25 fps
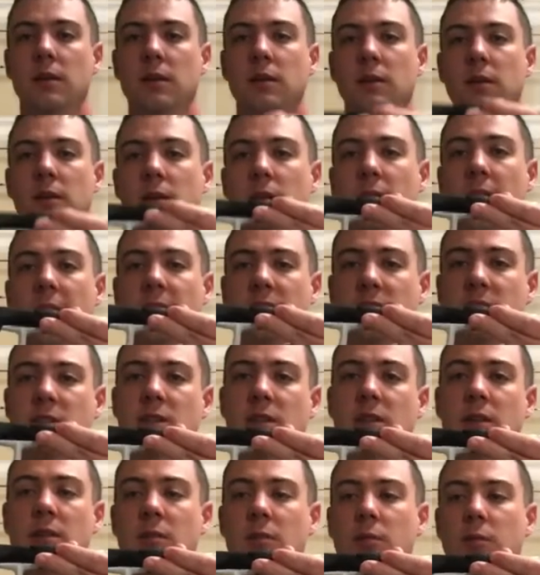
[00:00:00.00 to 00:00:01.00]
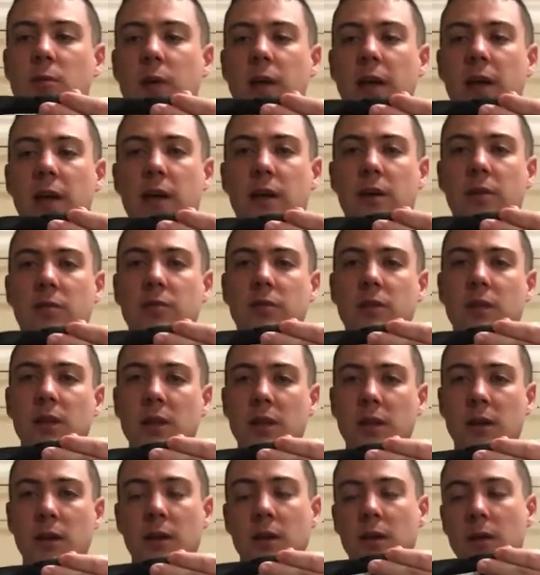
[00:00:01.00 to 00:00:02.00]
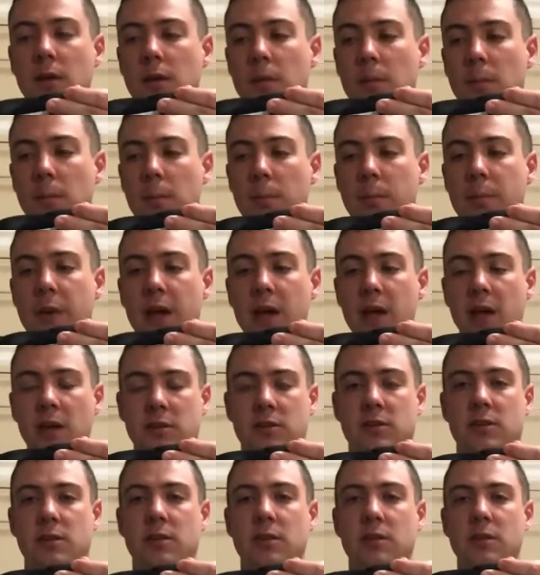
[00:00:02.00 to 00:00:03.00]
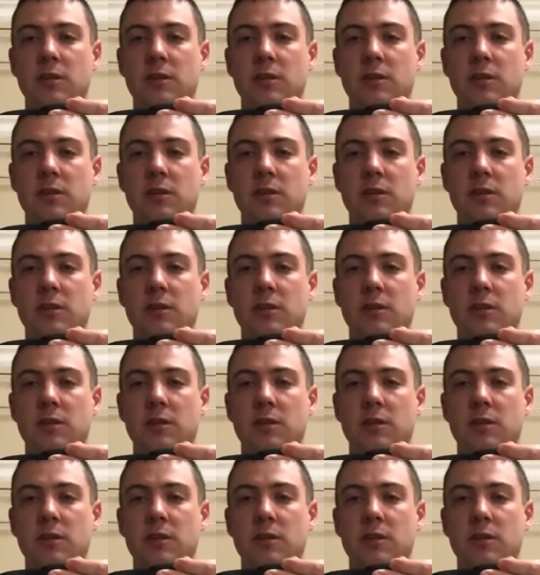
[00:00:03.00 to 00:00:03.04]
Lastly, we have the best